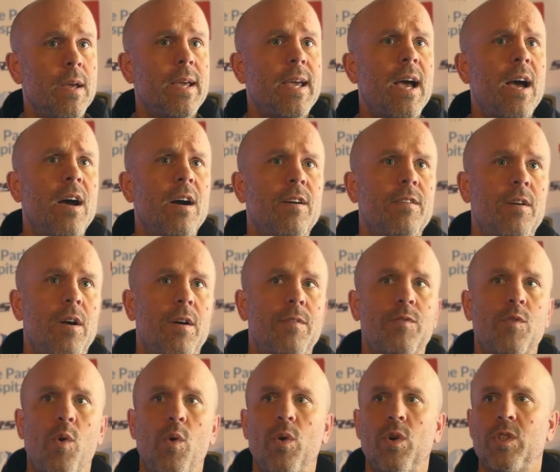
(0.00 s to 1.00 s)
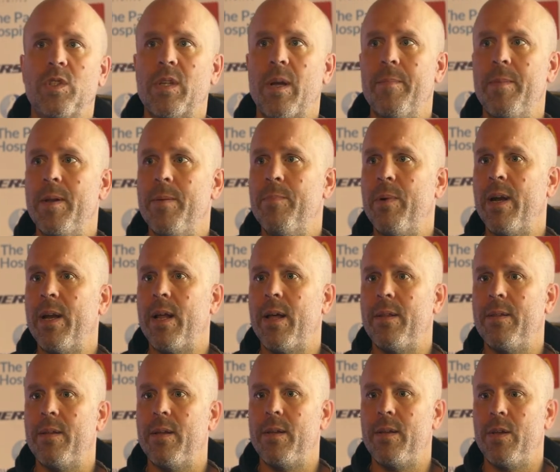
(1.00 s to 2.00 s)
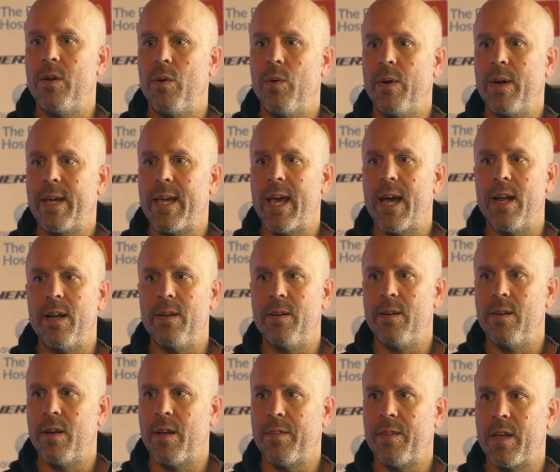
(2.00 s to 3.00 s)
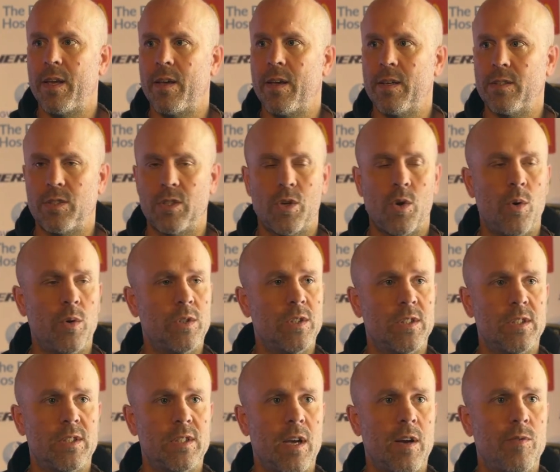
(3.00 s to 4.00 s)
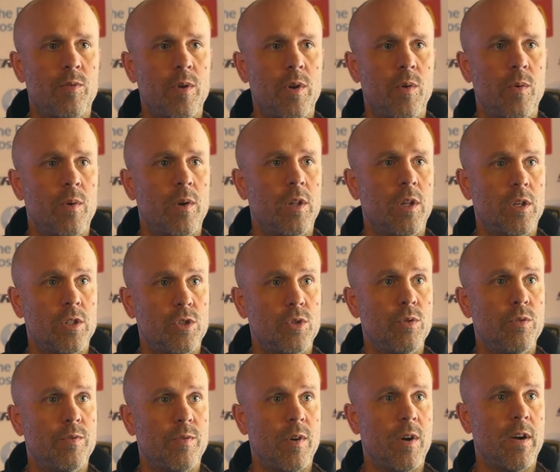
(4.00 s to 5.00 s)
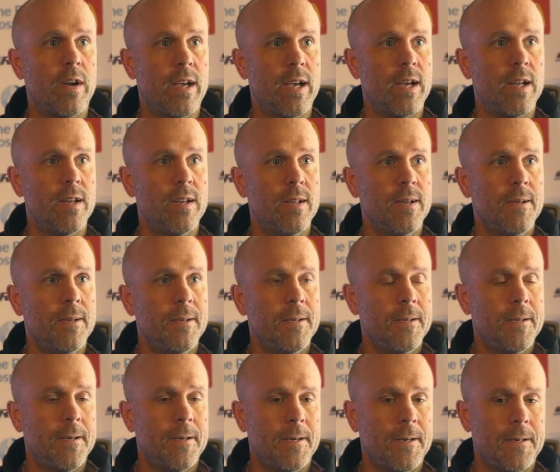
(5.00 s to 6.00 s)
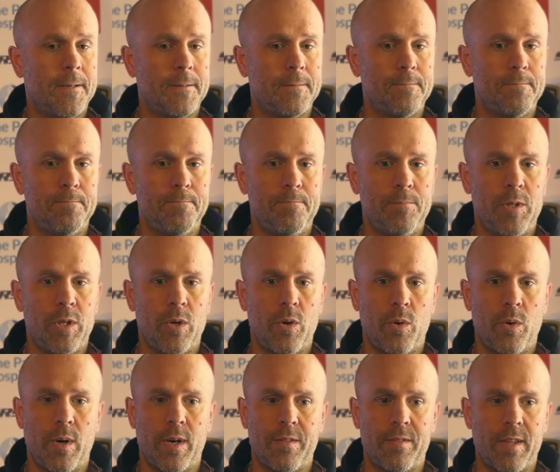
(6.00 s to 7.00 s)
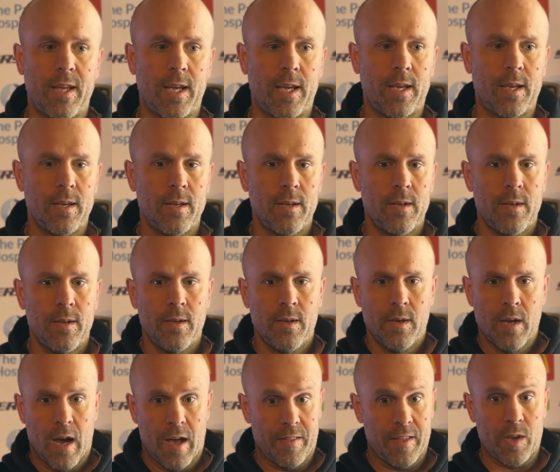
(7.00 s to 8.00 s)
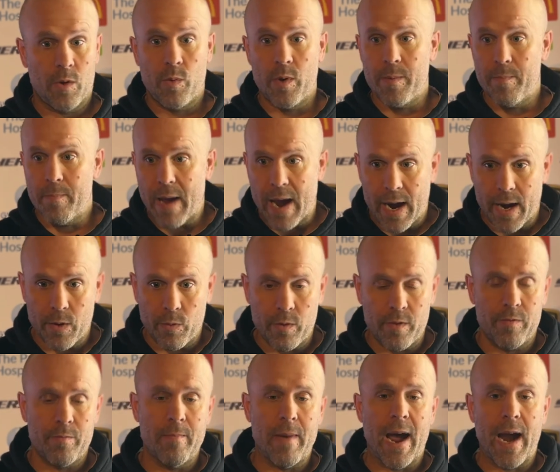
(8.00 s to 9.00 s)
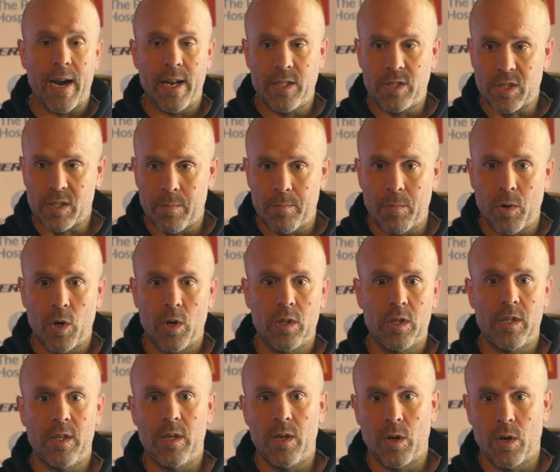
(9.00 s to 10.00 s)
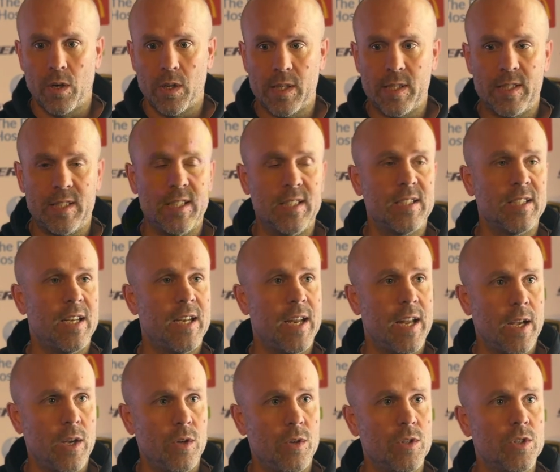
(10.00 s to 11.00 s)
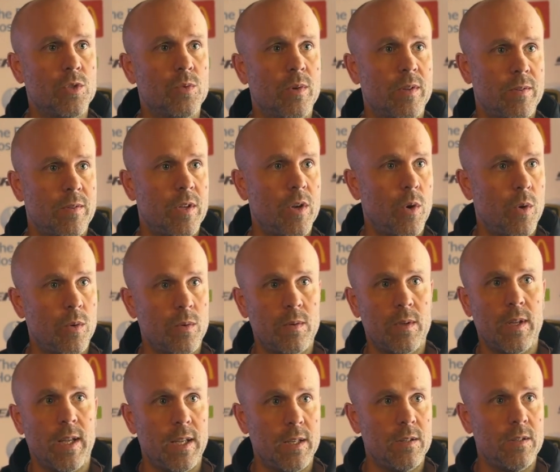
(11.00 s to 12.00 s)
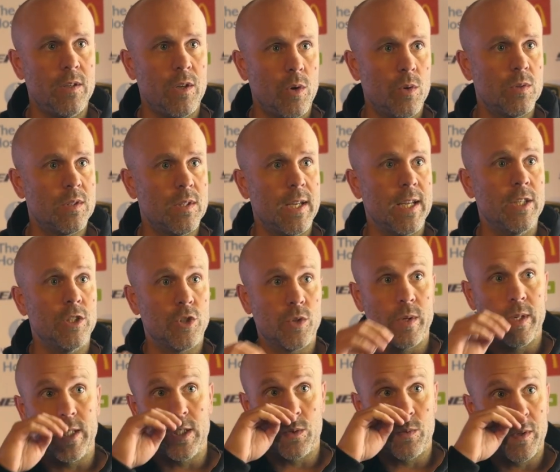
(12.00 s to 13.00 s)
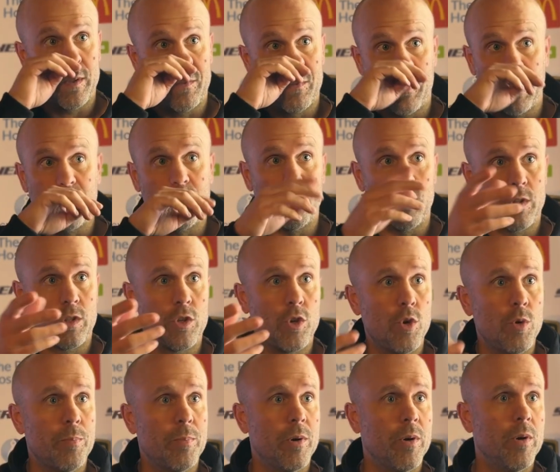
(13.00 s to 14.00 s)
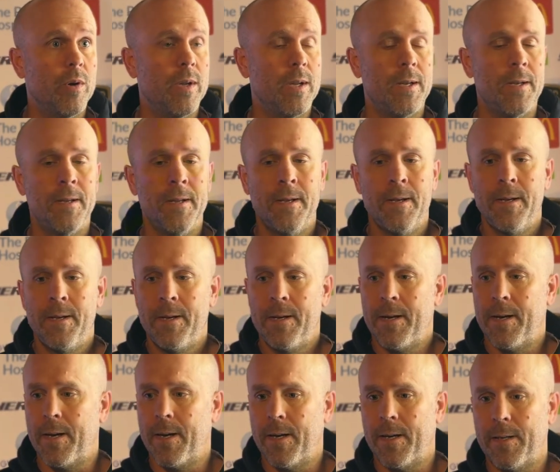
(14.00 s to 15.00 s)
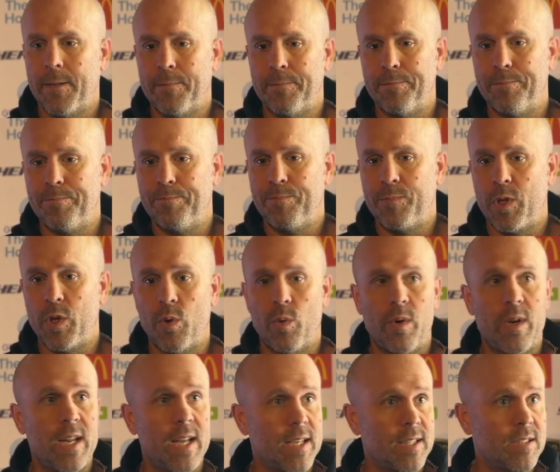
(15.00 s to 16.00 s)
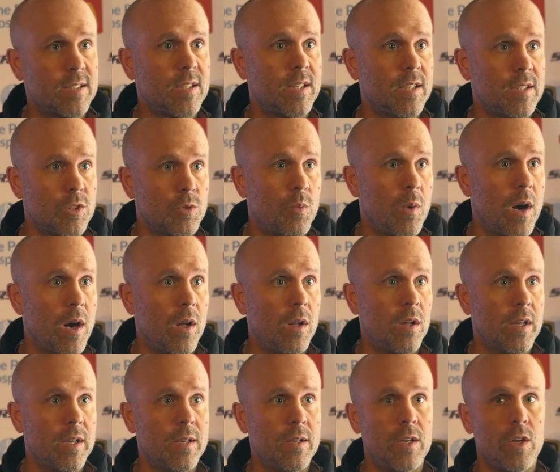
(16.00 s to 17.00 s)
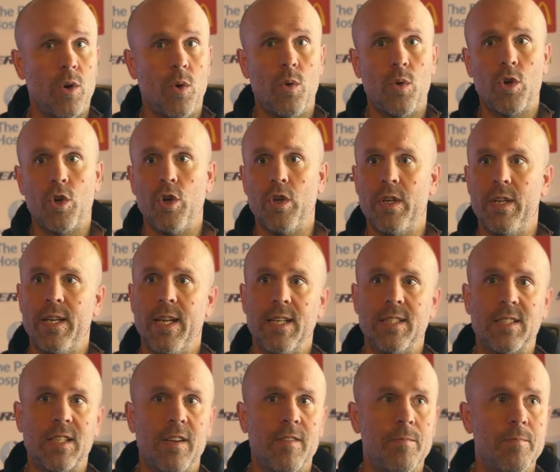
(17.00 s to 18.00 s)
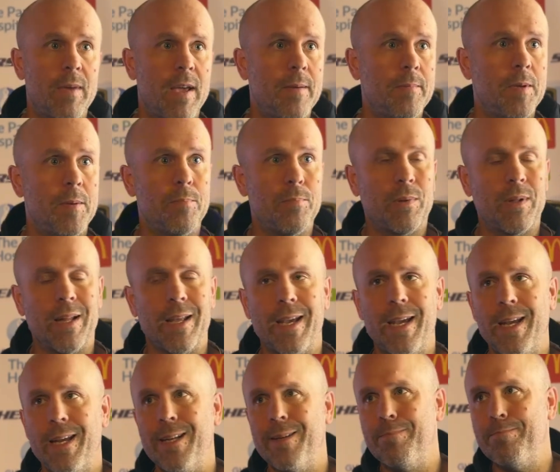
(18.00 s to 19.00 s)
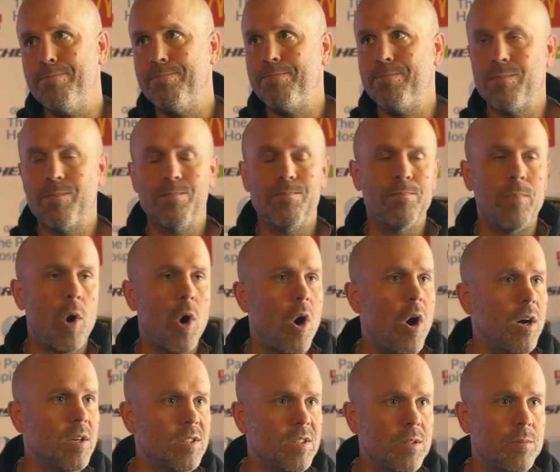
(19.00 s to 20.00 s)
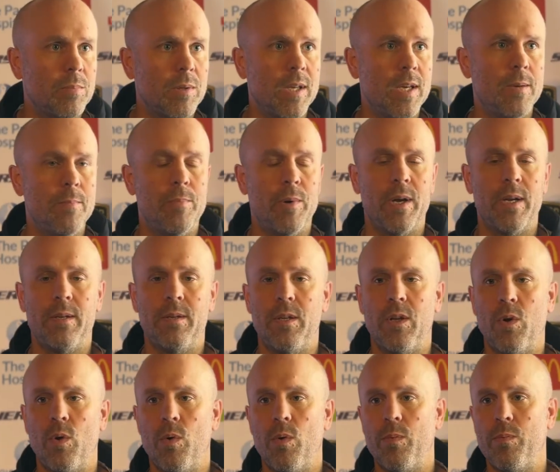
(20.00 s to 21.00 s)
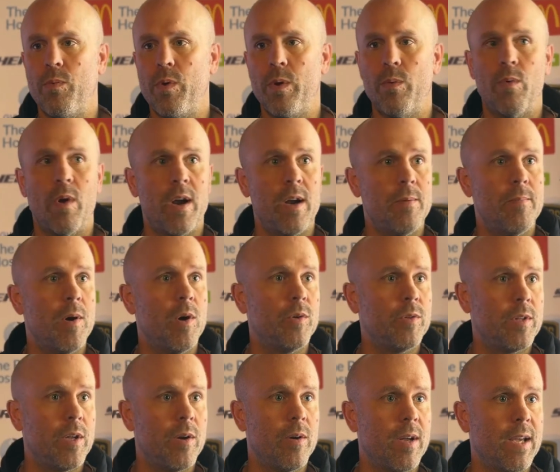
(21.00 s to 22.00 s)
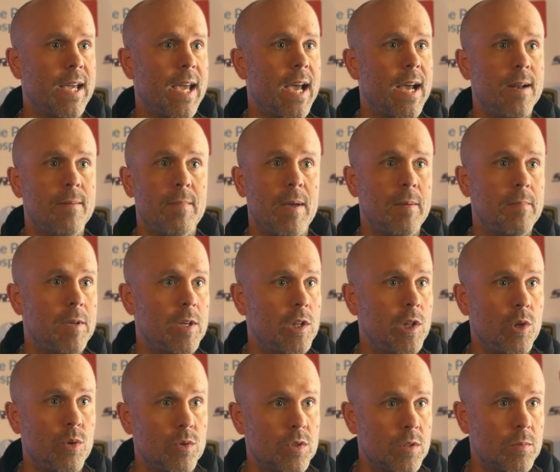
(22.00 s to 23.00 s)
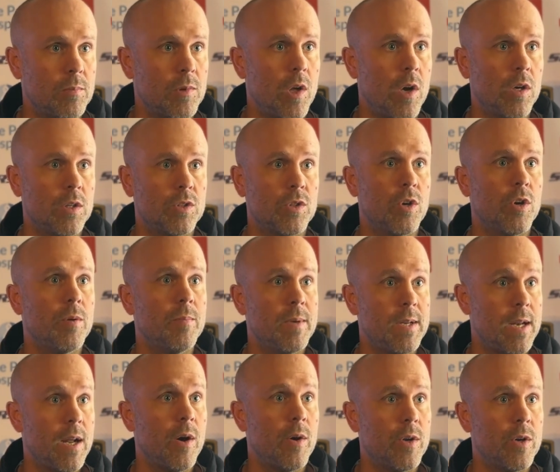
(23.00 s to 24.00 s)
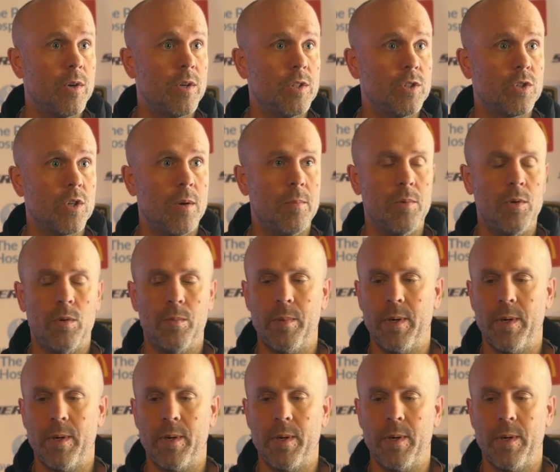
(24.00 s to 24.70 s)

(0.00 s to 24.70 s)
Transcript: Yeah, of course. I mean, but, you know, again, I think as a coaching staff, we don't want to look too far ahead. You know, I think we've managed some early season niggles with, you know, injuries with Cooper and, you know, Nisk as well. And, you know, could Nisk have maybe played? Possibly, but, you know, we run him out there again, maybe you lose him long term and now you're in trouble.